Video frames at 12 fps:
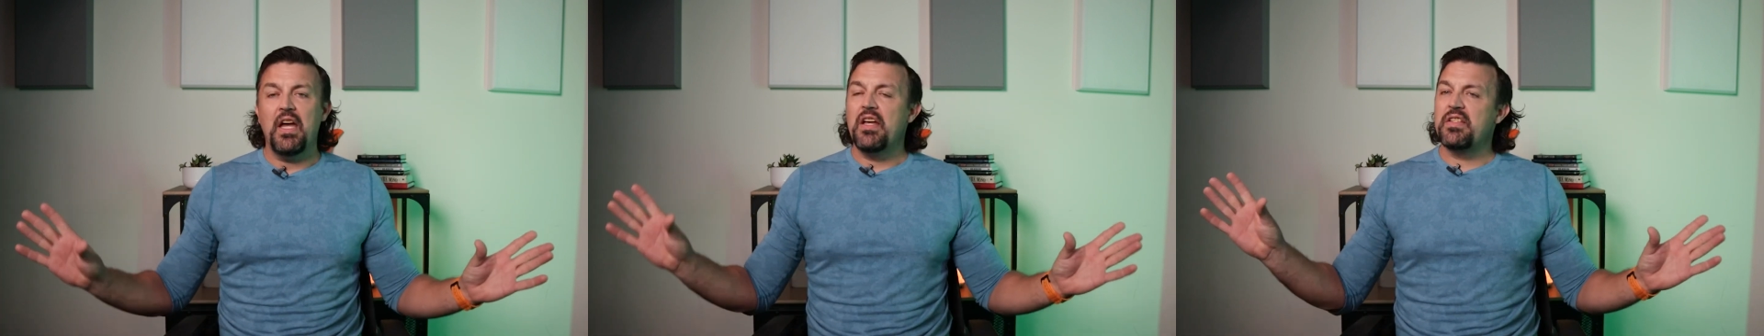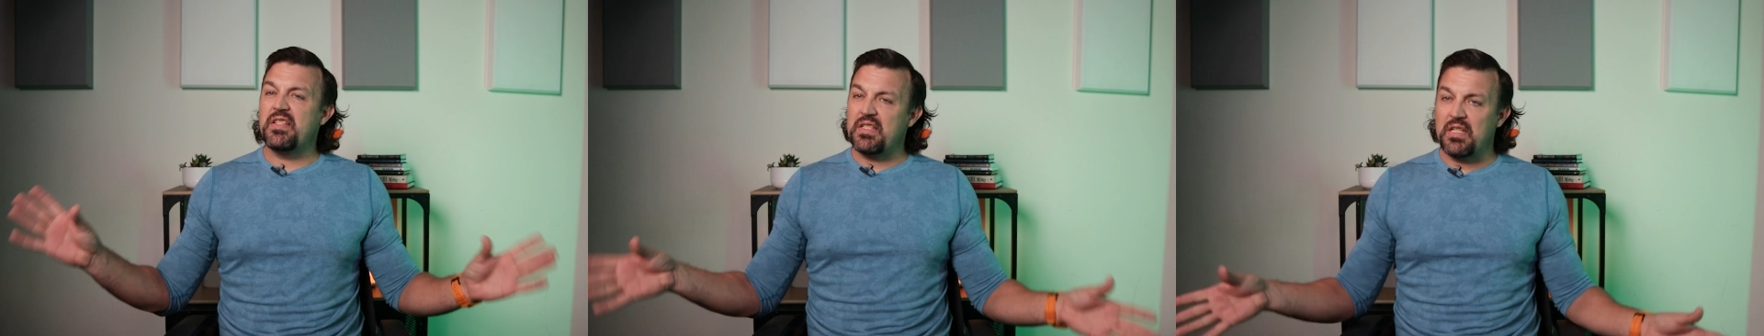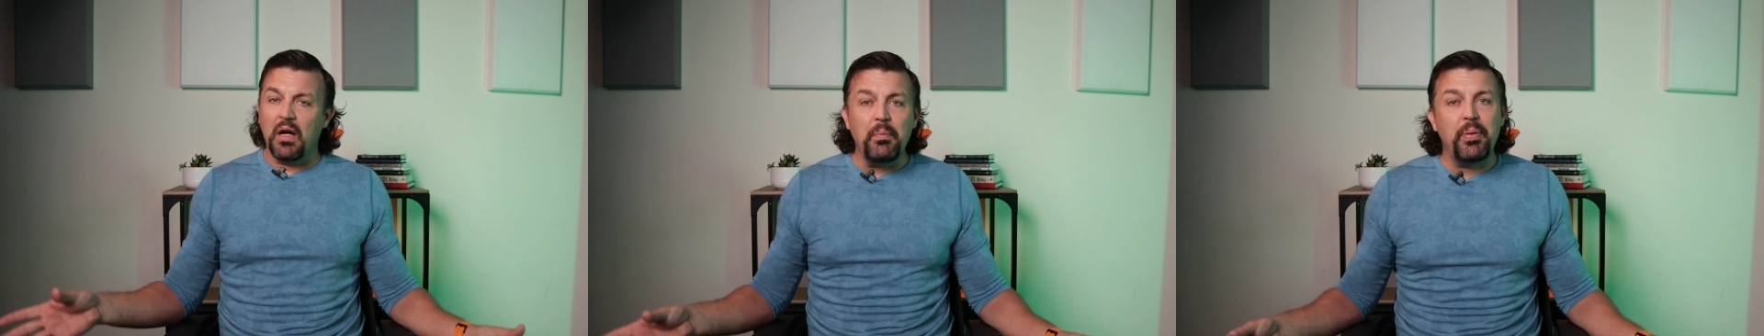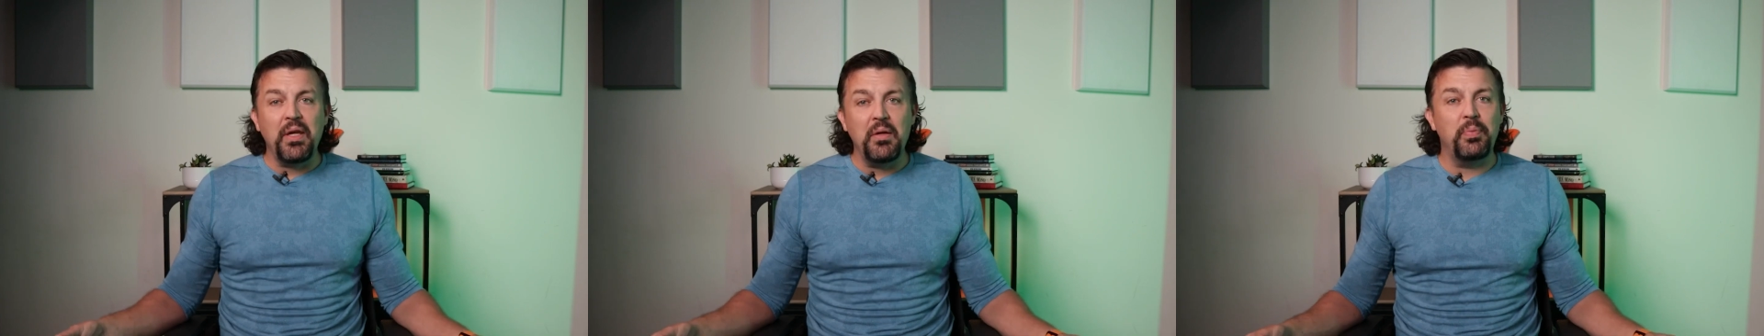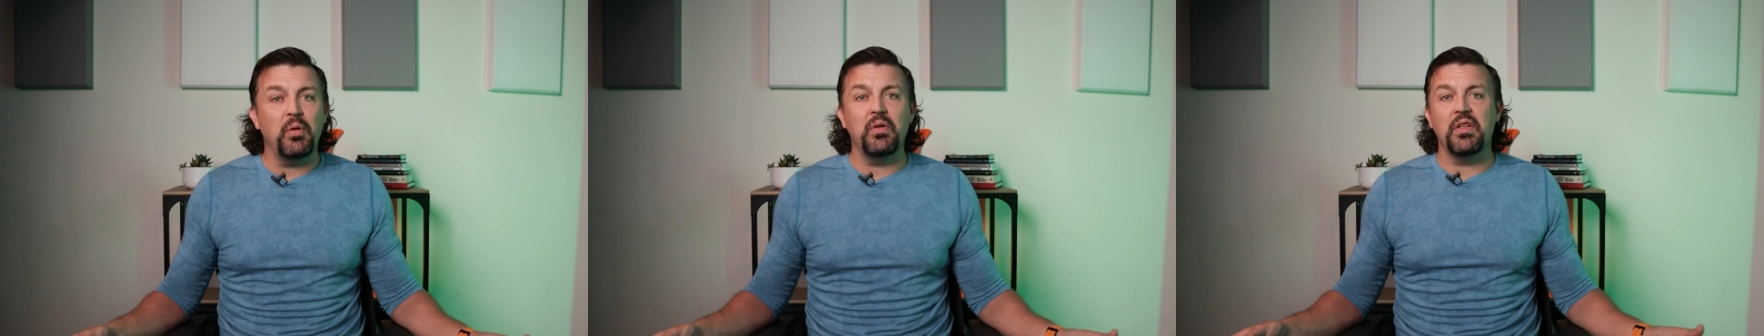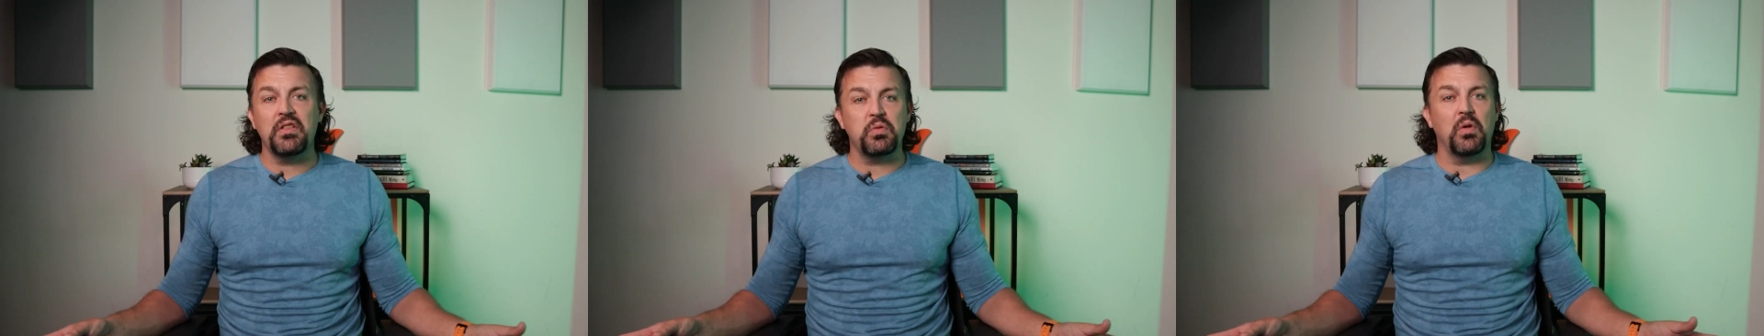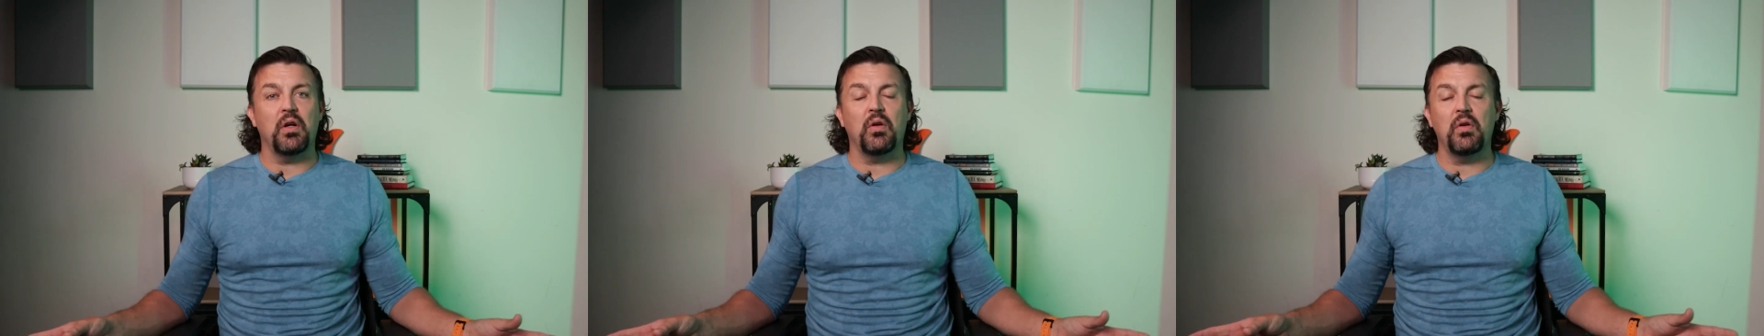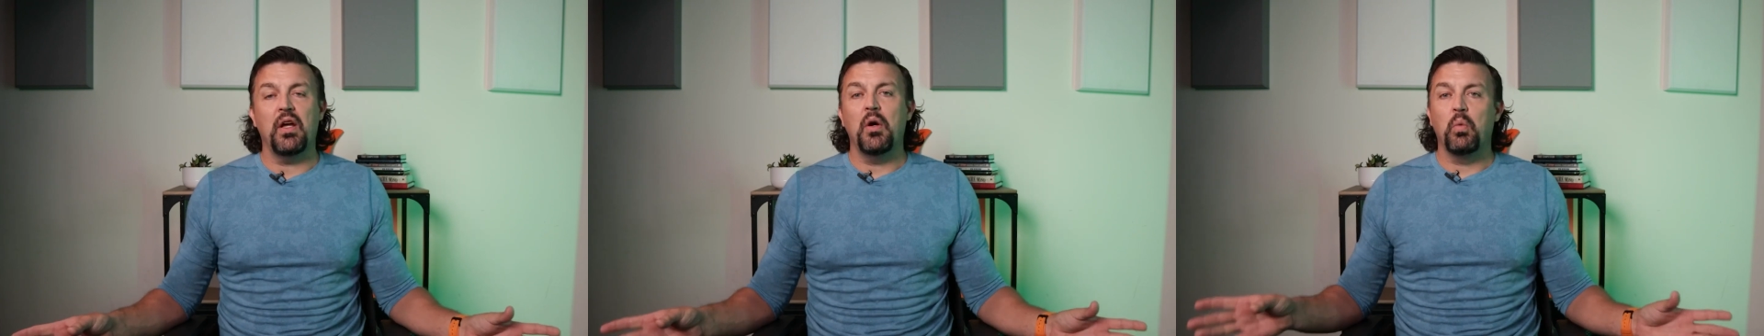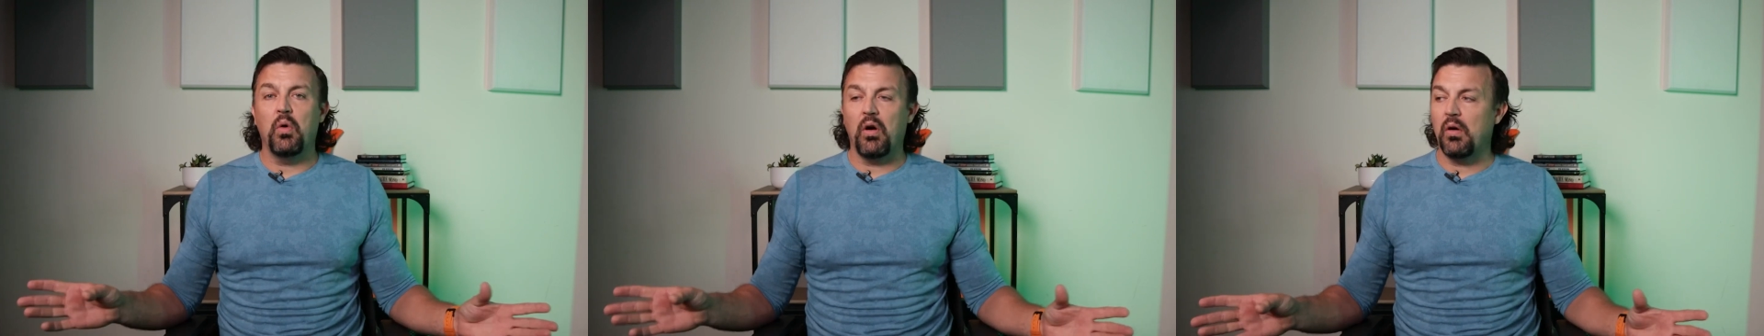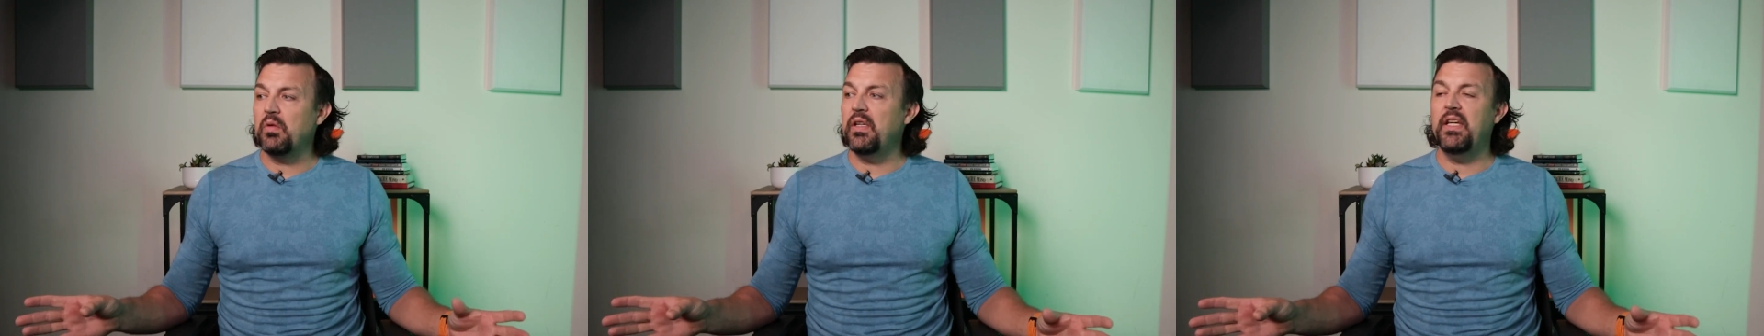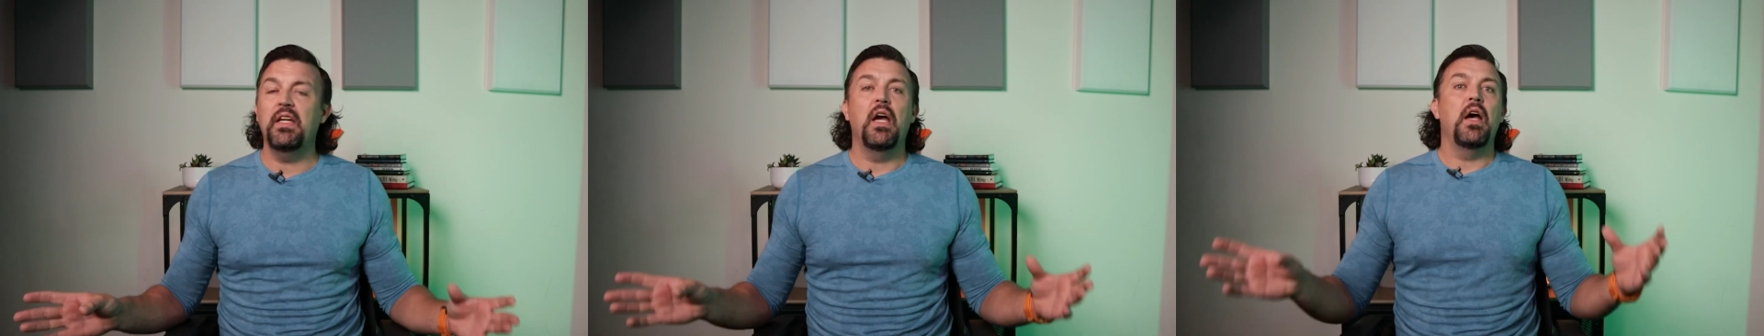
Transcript: Some people in this world will only